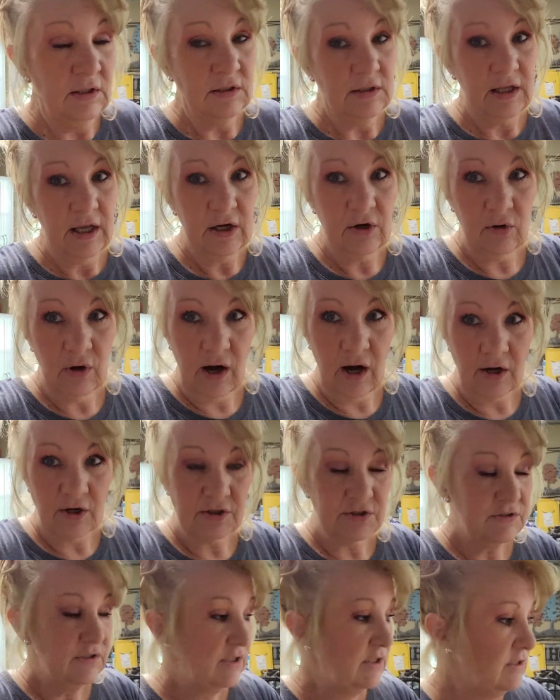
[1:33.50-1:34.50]
take
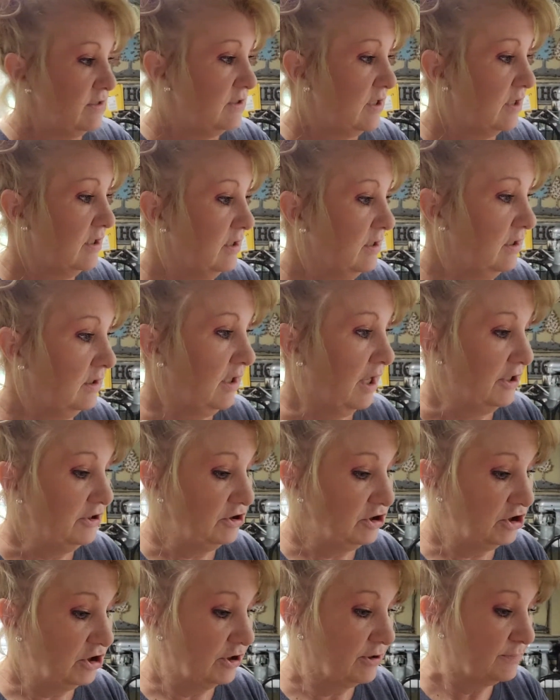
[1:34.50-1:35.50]
crackers in his
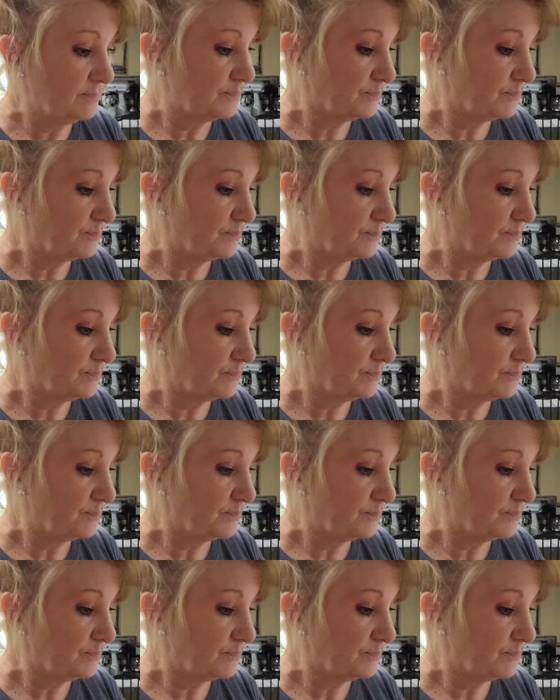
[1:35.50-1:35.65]
lunch.